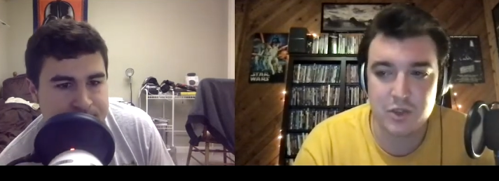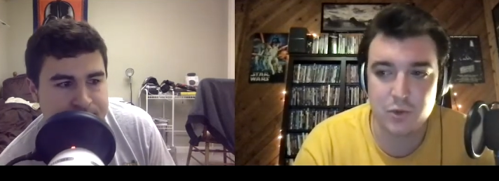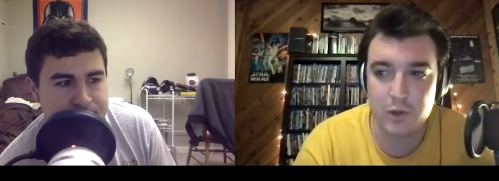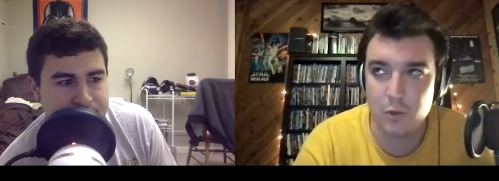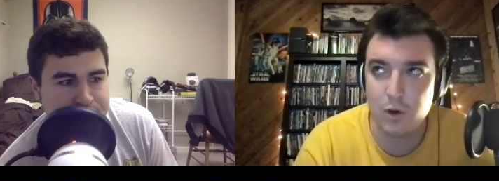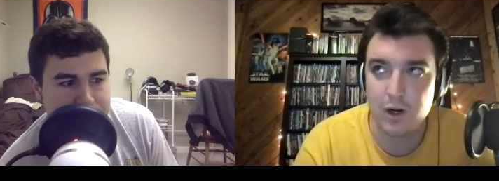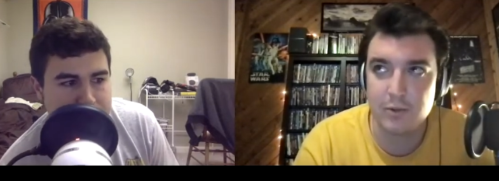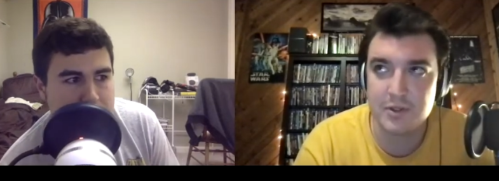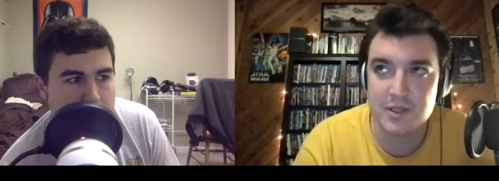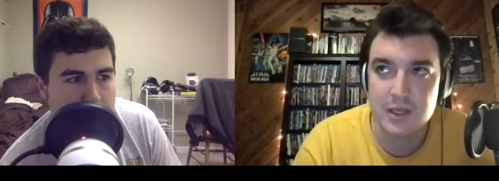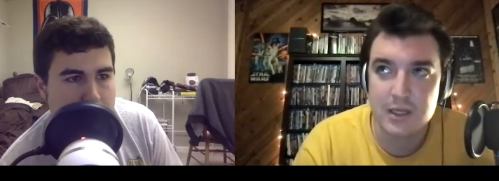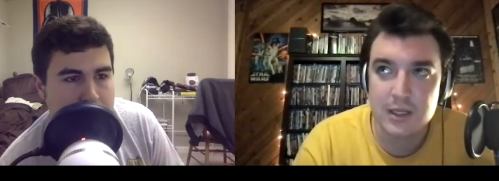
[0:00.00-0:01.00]
Speaker 1: in 2021. It
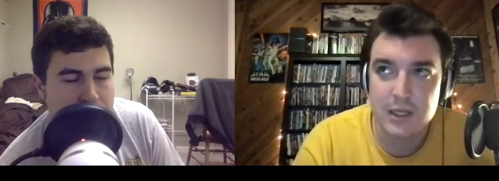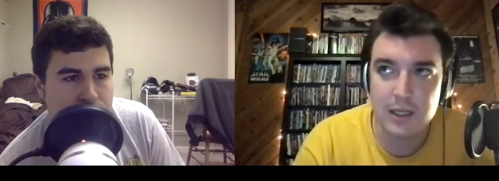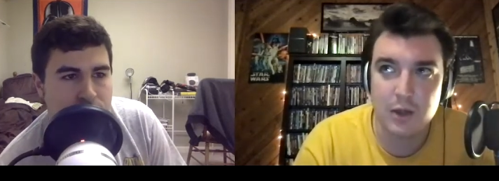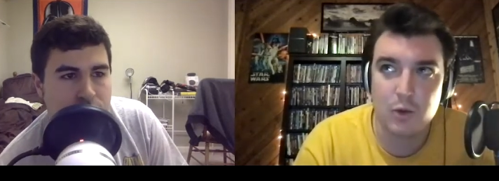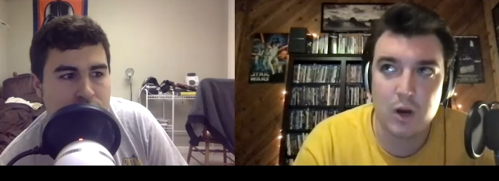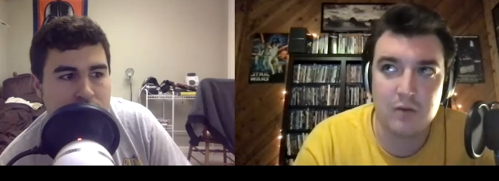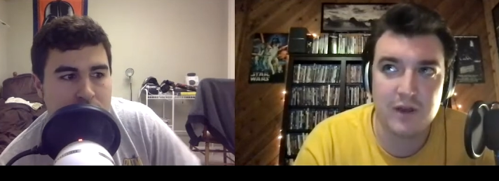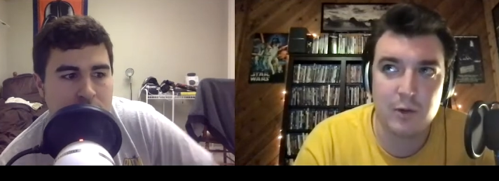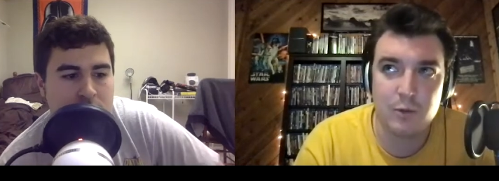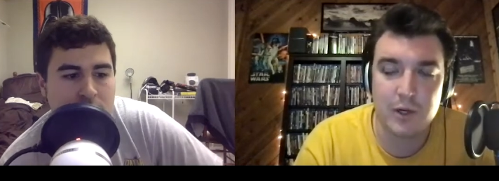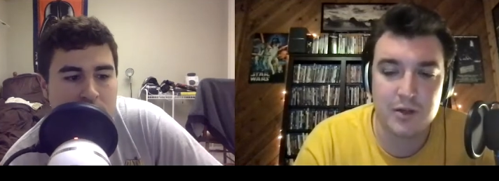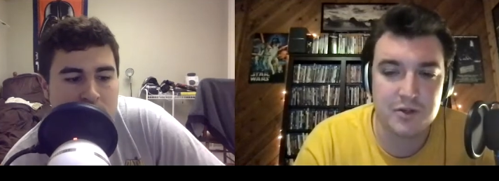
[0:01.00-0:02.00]
was in the
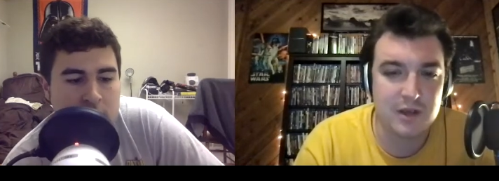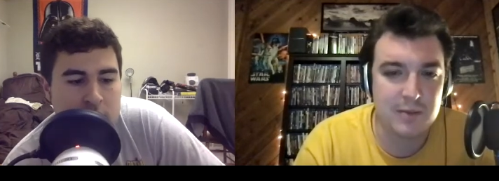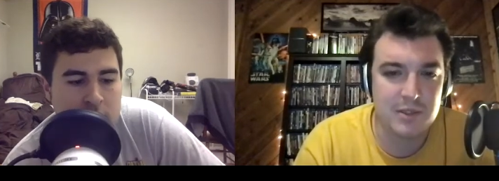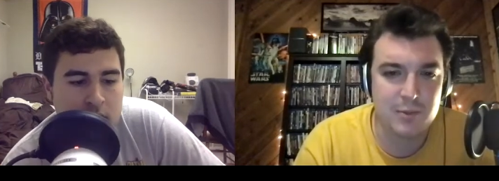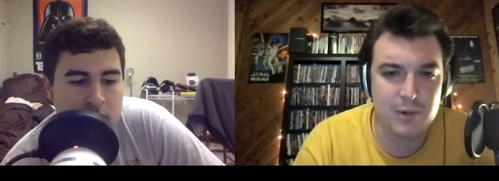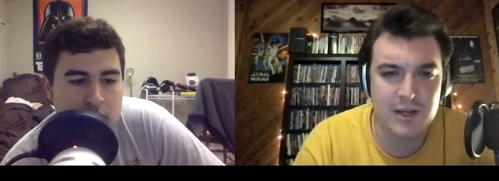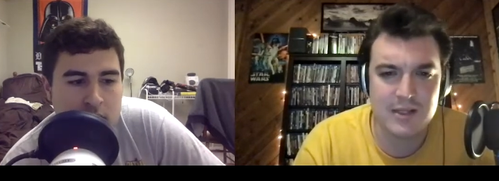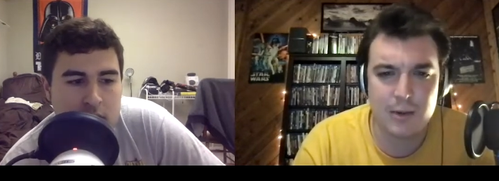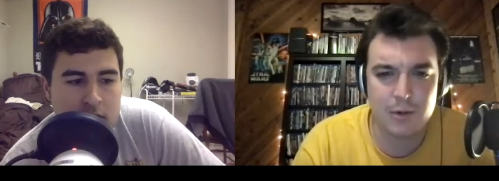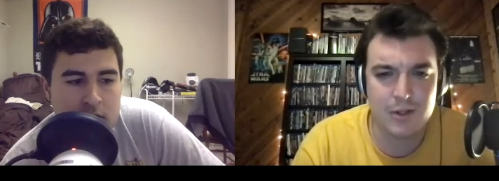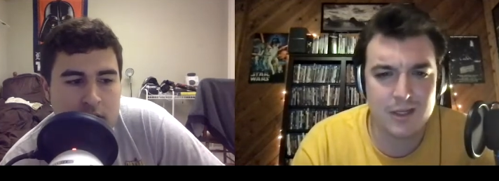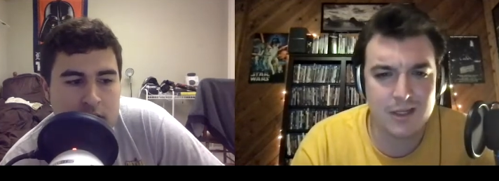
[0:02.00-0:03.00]
qualifying window, so I'm surprised
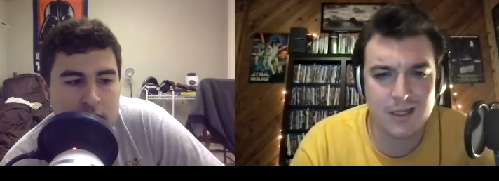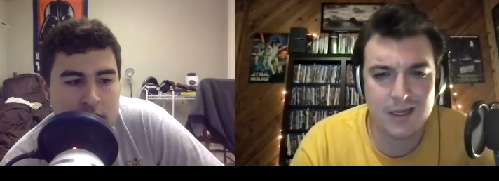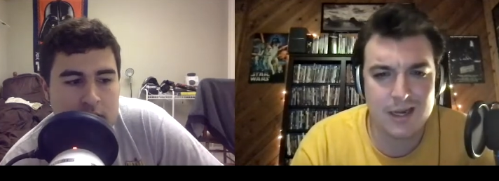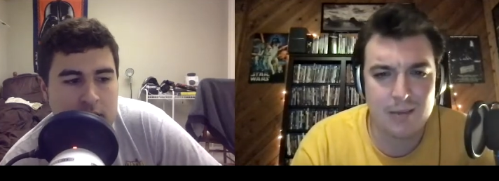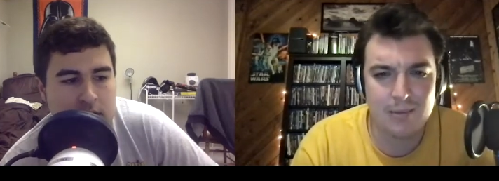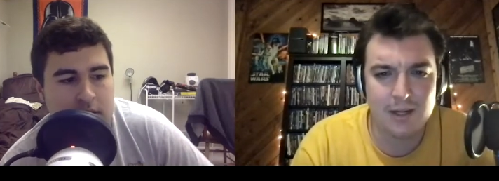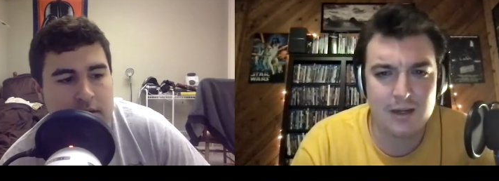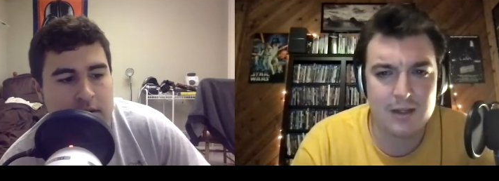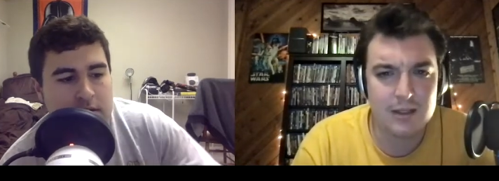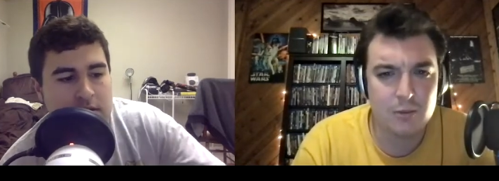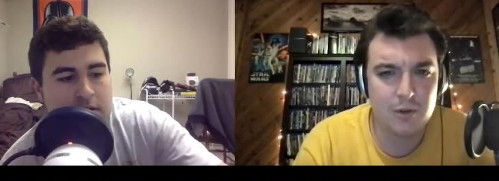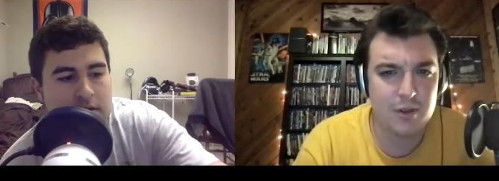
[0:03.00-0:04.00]
that one didn't get nominated
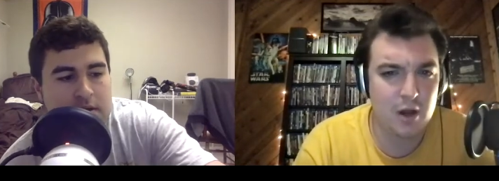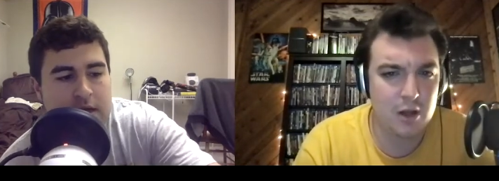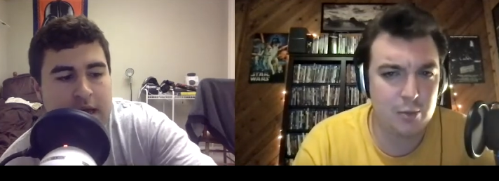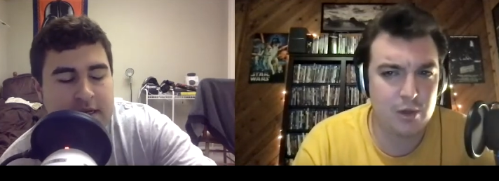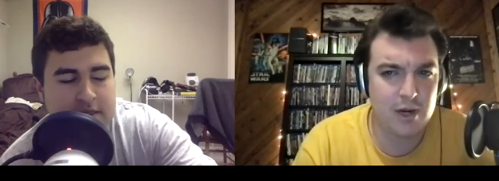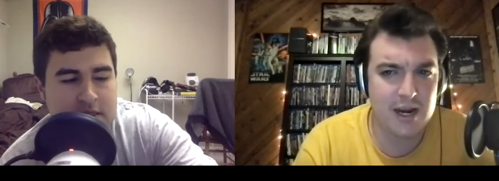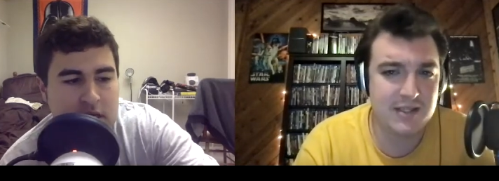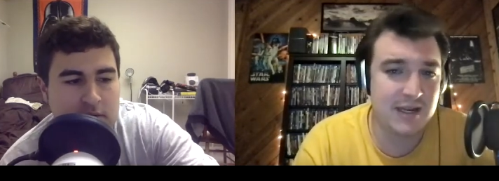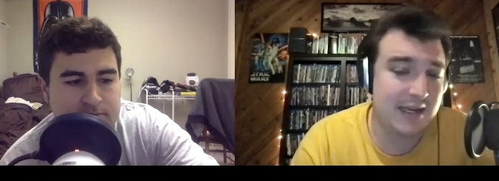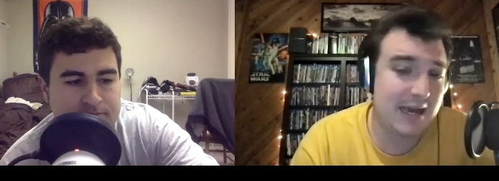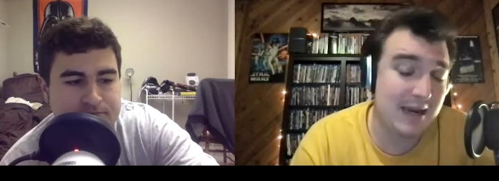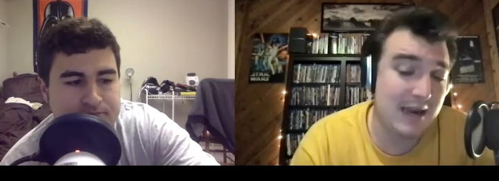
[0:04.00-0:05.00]
with all the praise, so. and
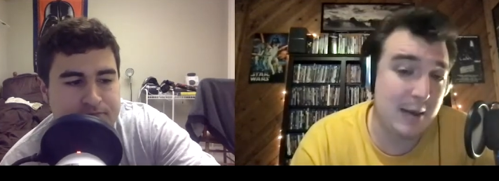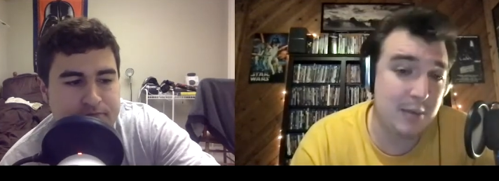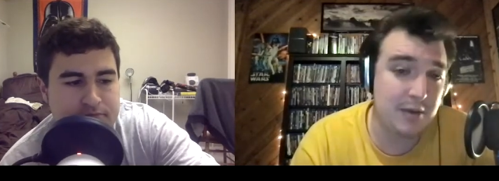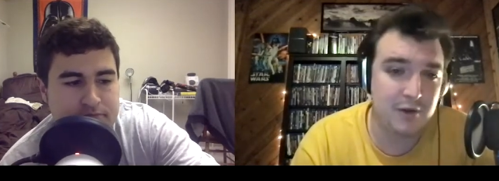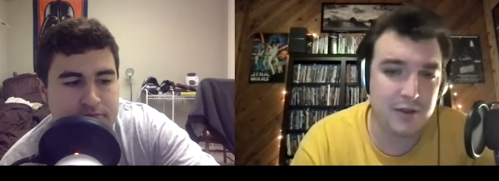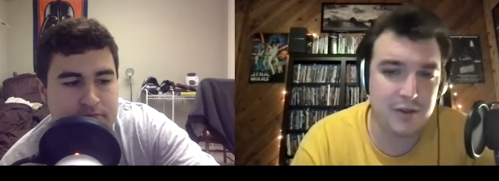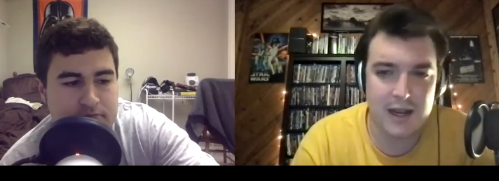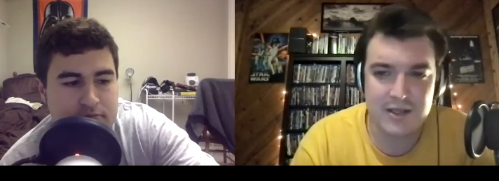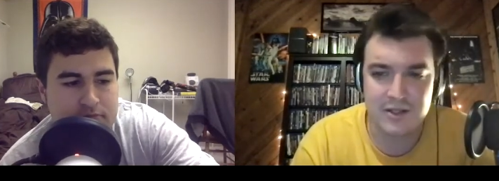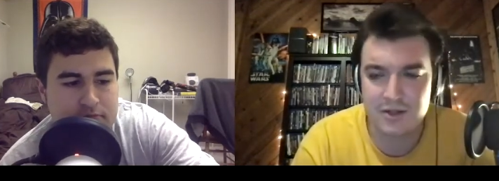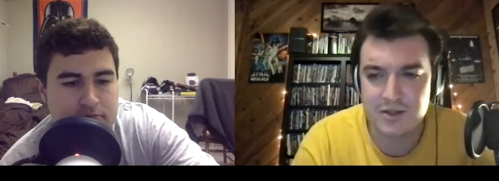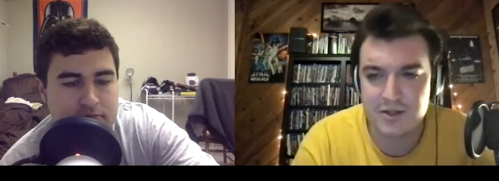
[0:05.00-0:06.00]
it got nominated for other
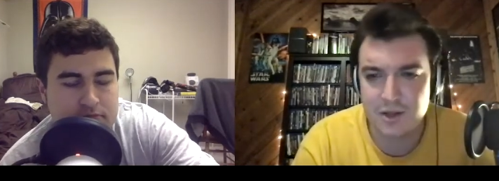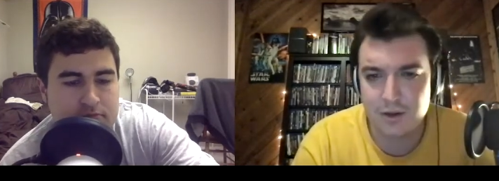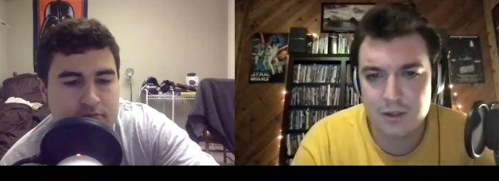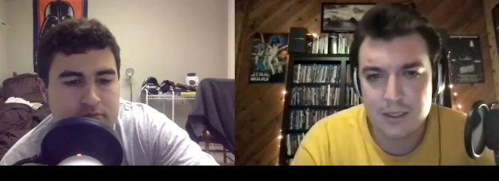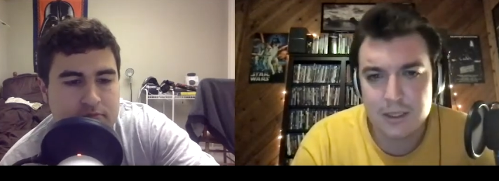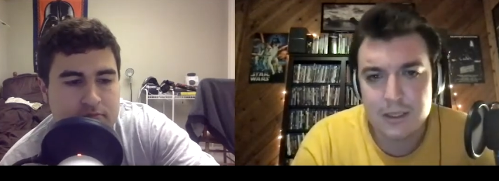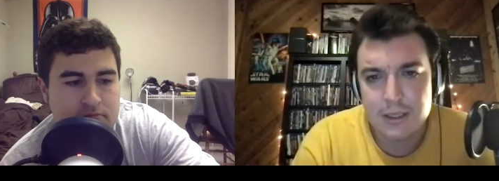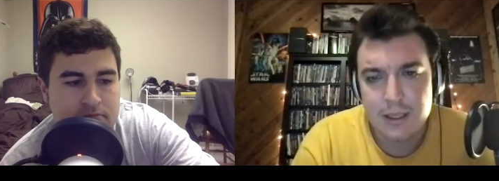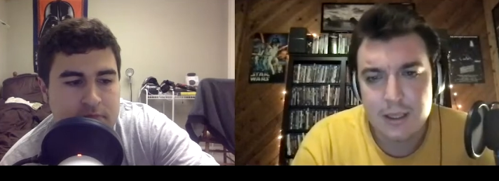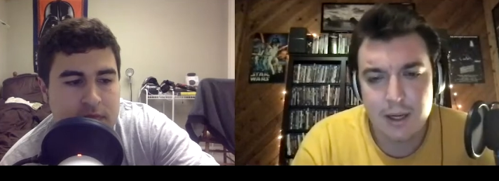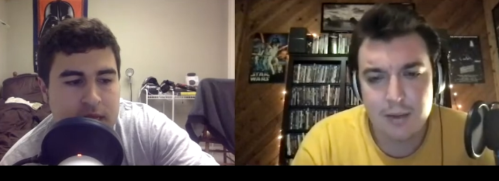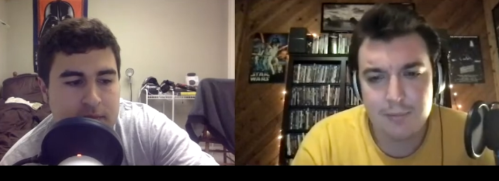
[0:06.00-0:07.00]
Oscars. So
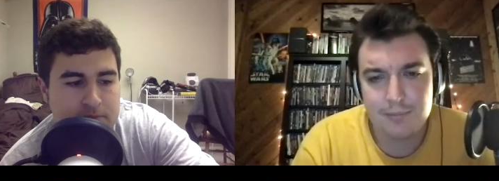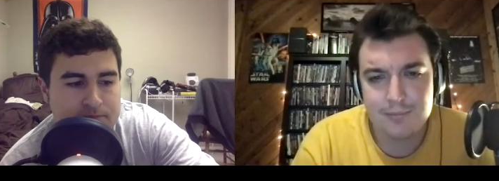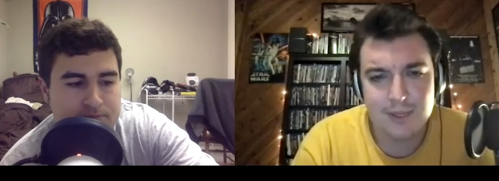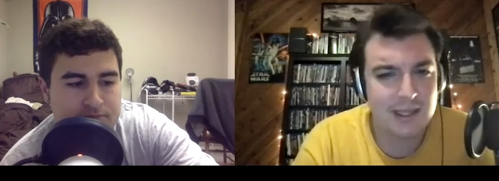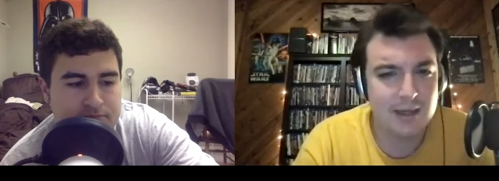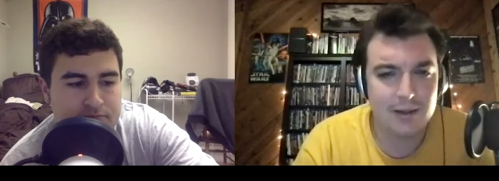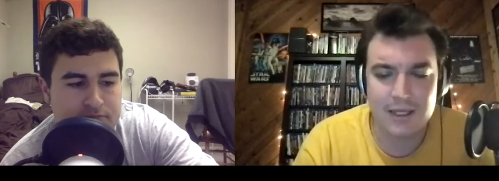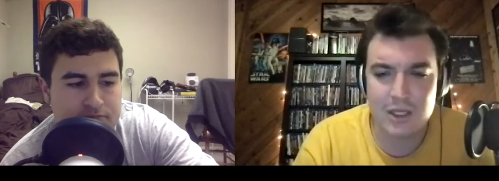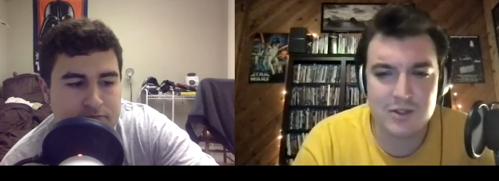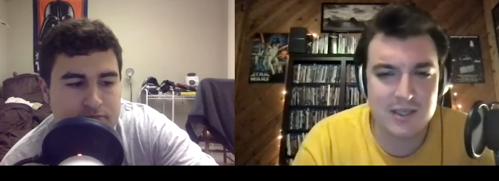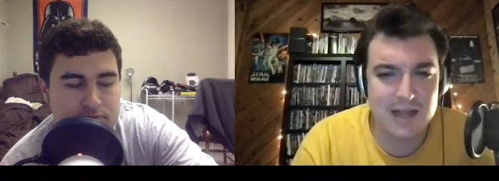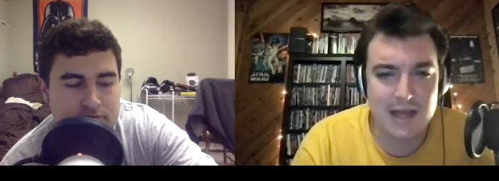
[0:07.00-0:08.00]
yeah. Um, again, like
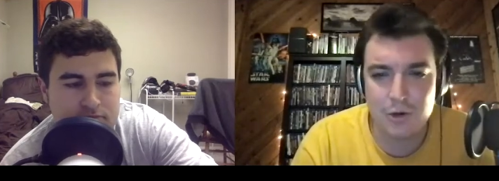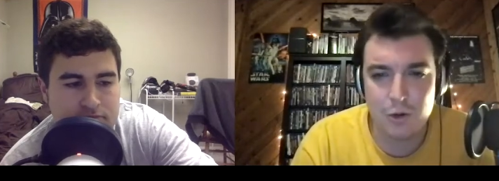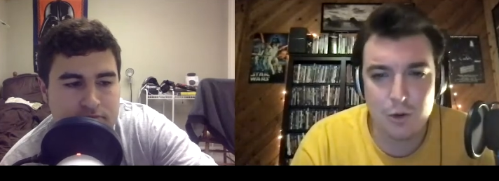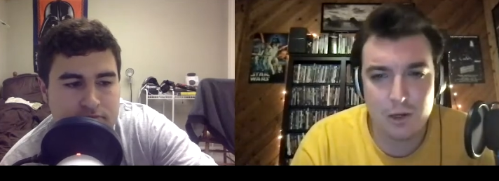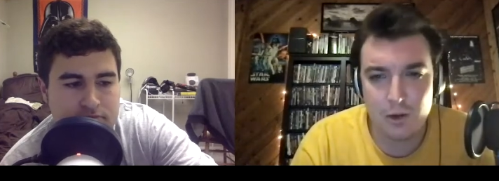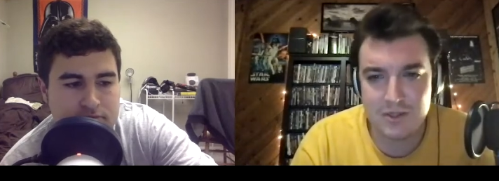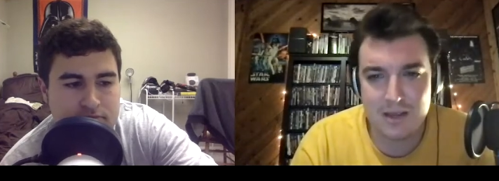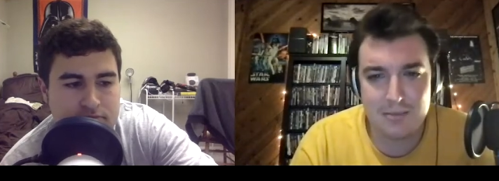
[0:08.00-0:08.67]
you said, I don't know what goes on